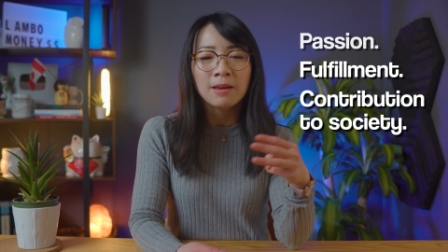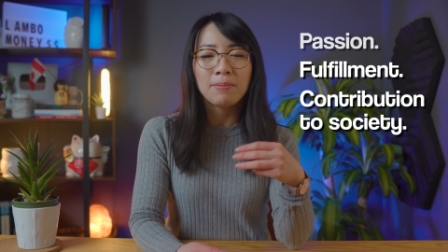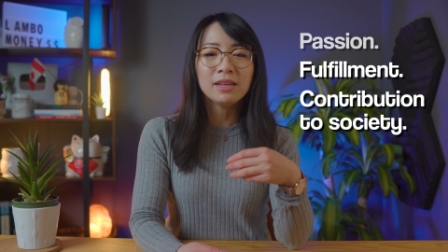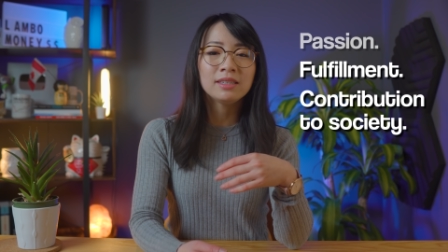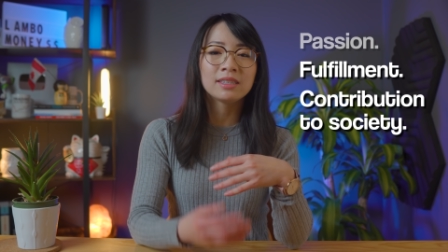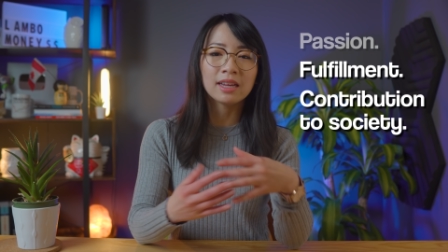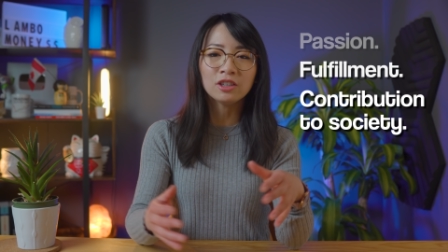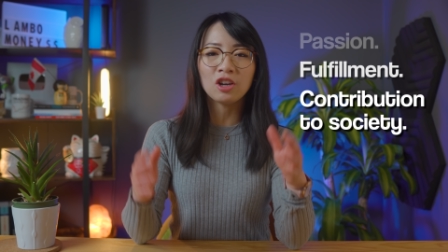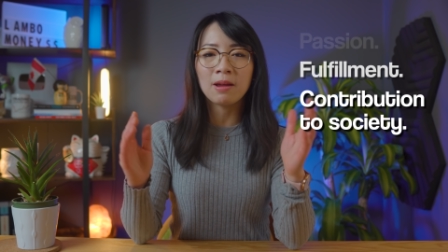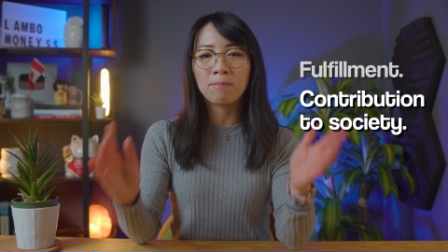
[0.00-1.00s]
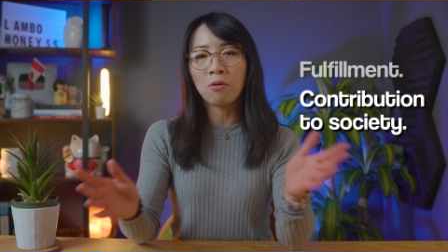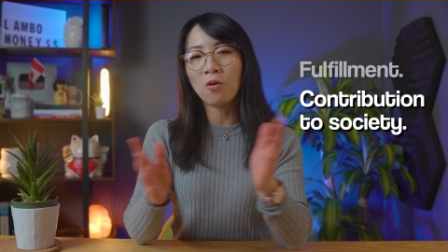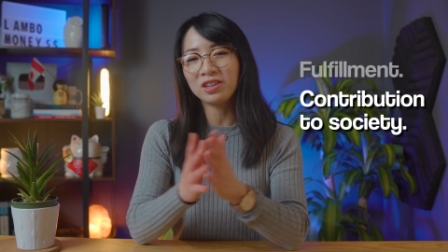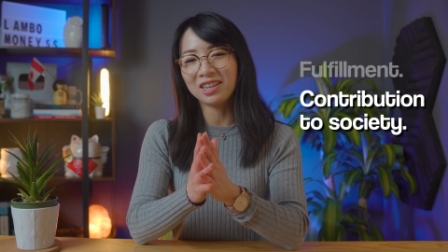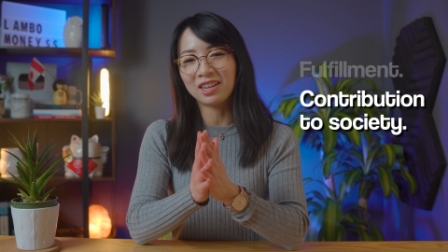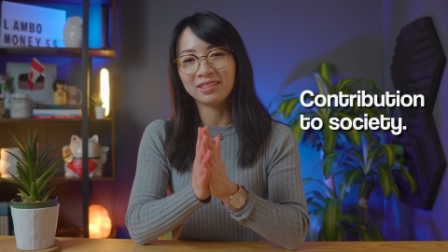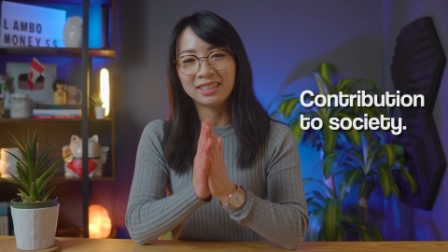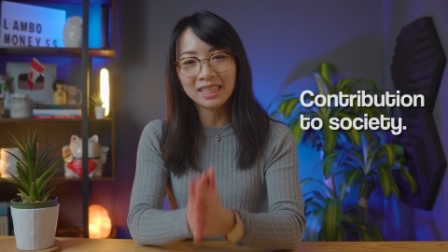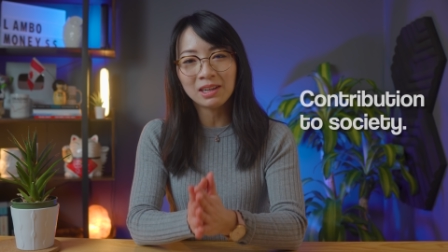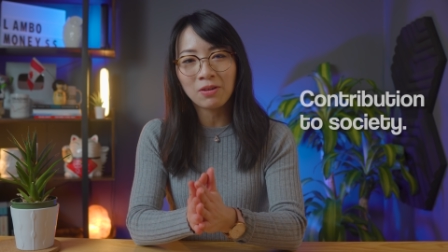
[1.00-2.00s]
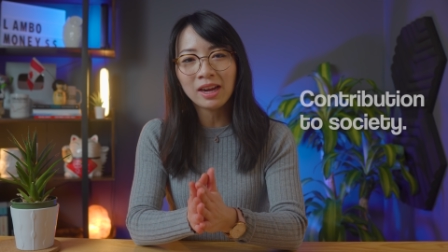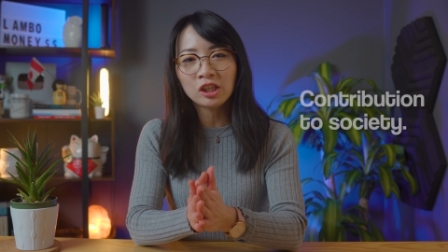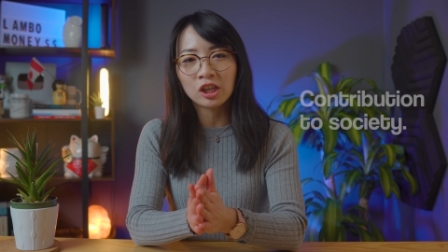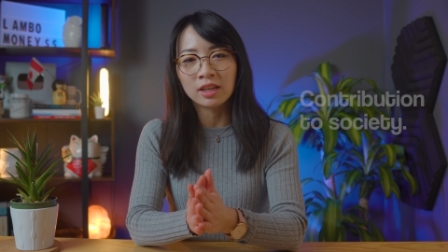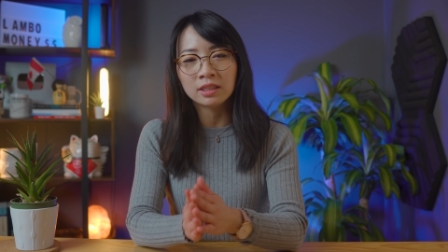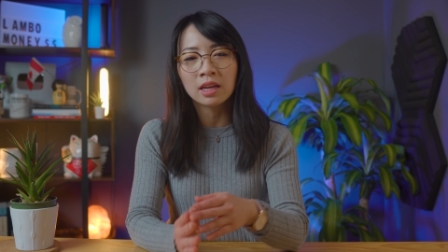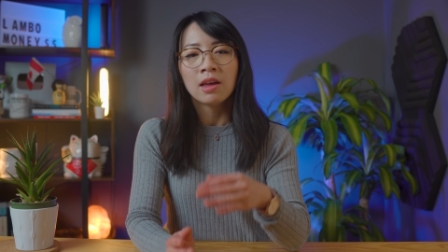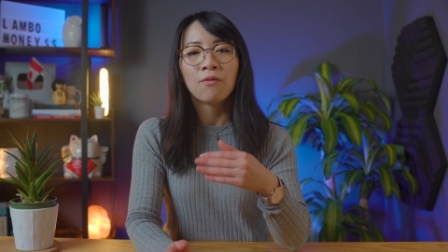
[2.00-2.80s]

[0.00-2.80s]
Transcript: being such important considerations